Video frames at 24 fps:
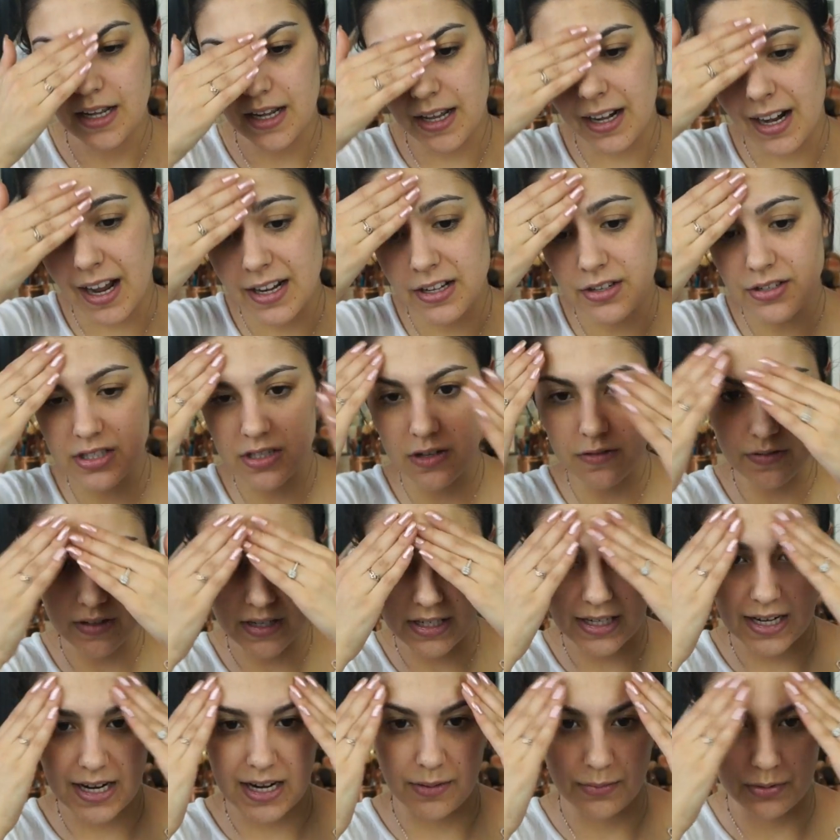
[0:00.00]
and I also
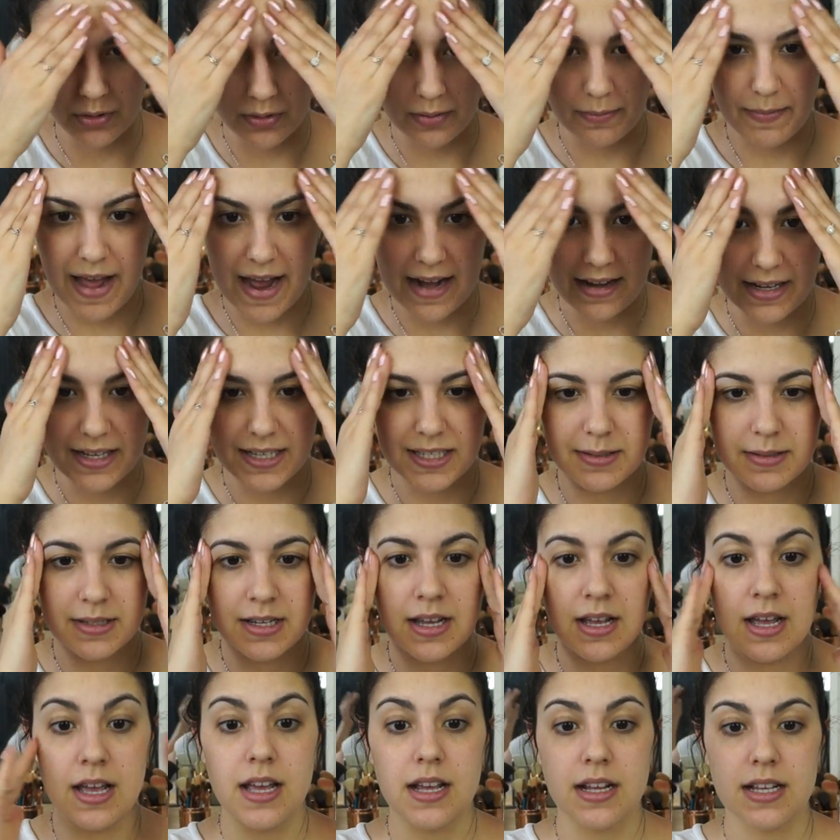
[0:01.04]
find it helps with matteness
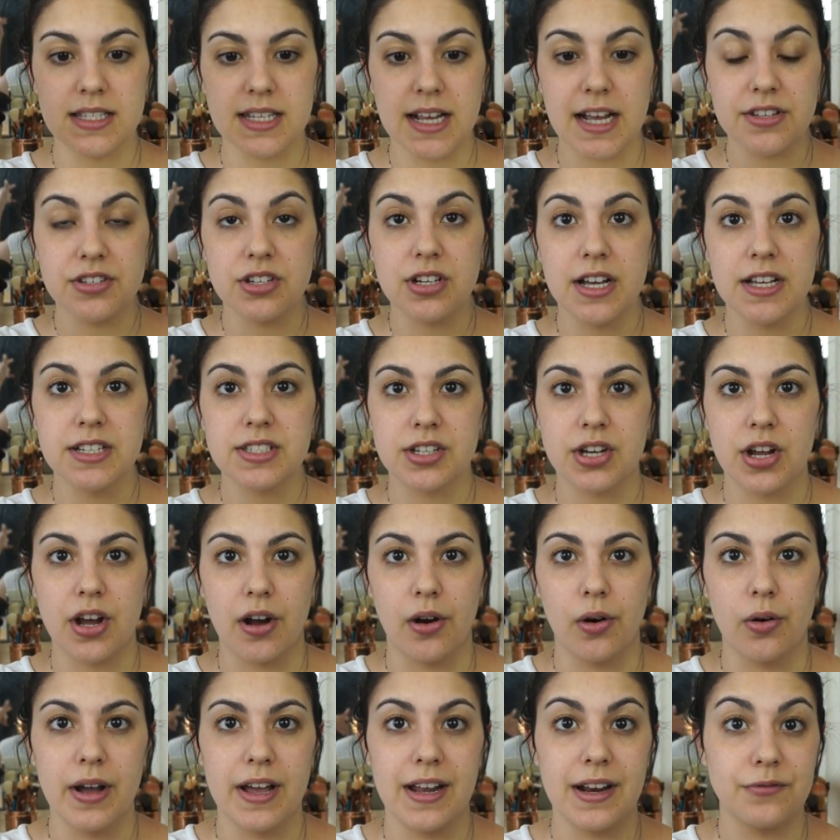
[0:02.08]
because as you guys
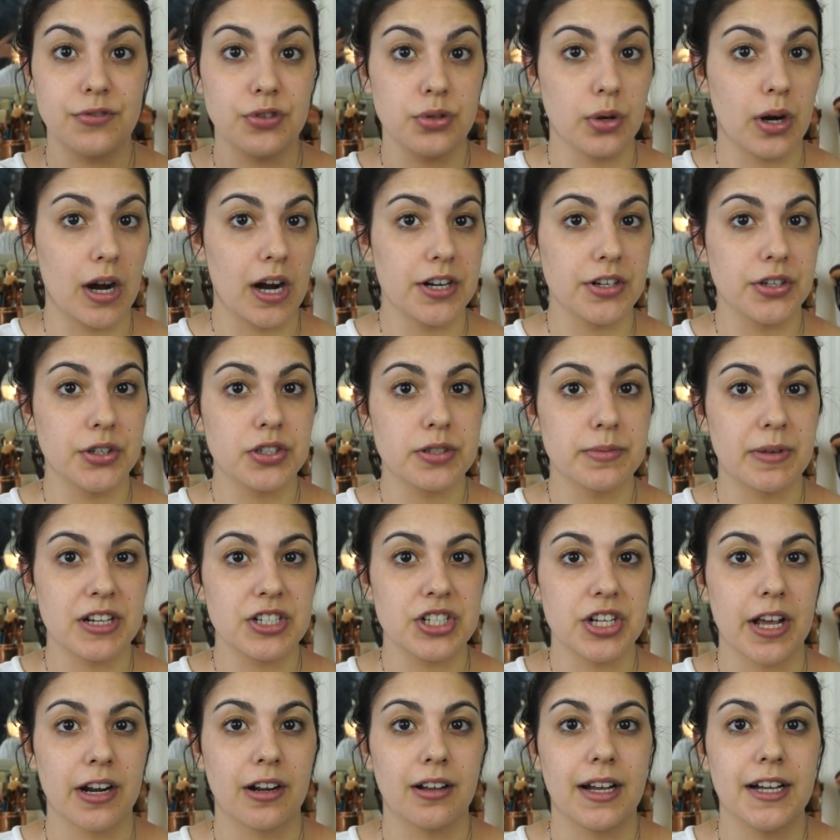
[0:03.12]
know and if you are new to my
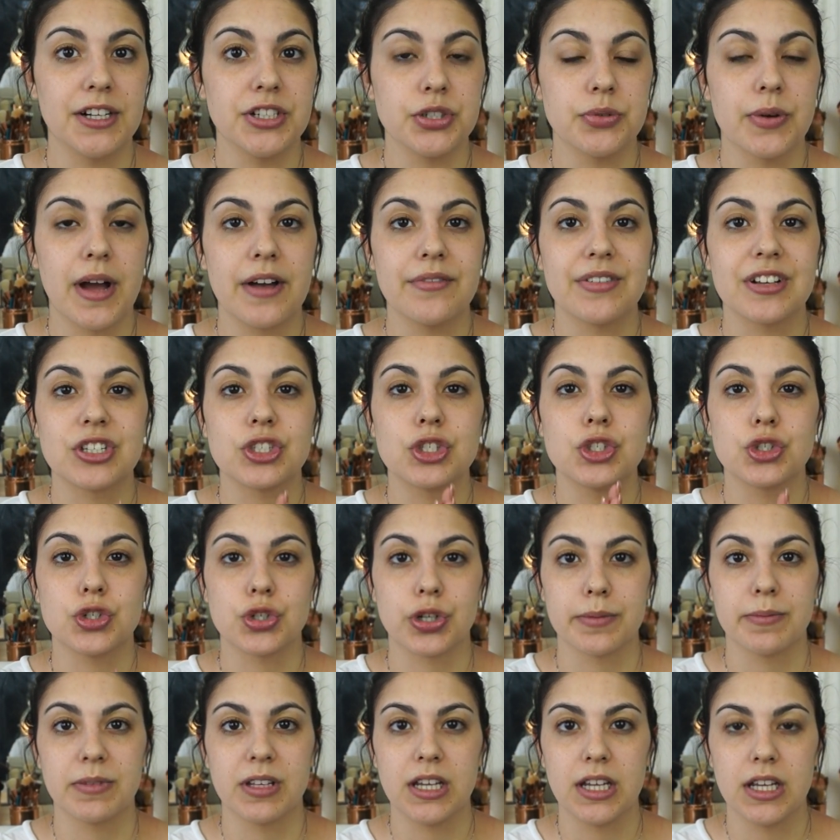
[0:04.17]
channel I do have
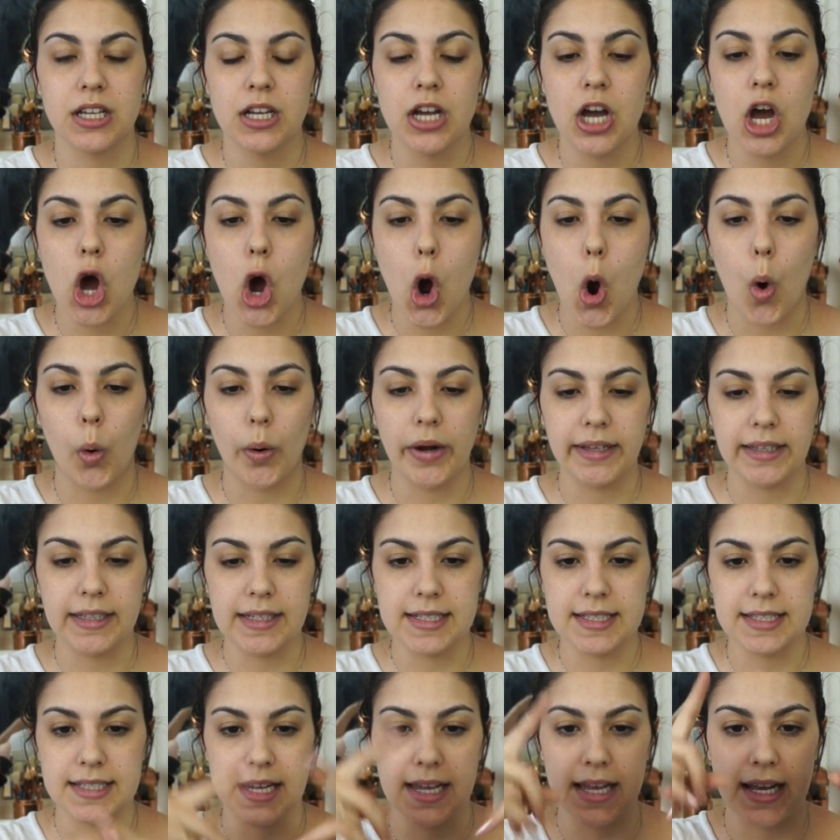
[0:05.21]
extremely
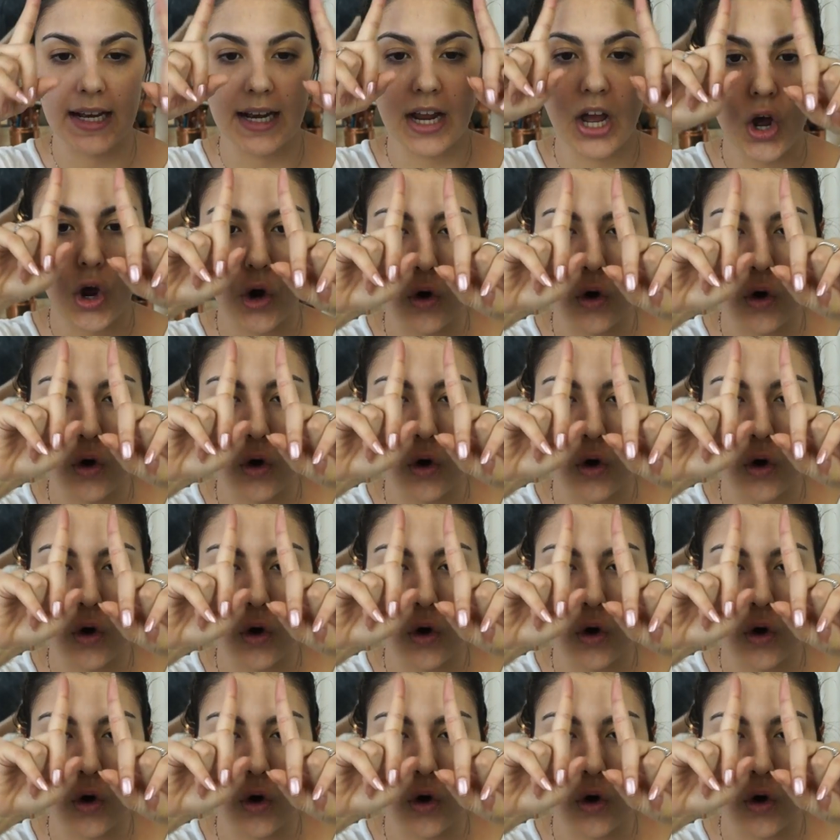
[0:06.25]
oily skin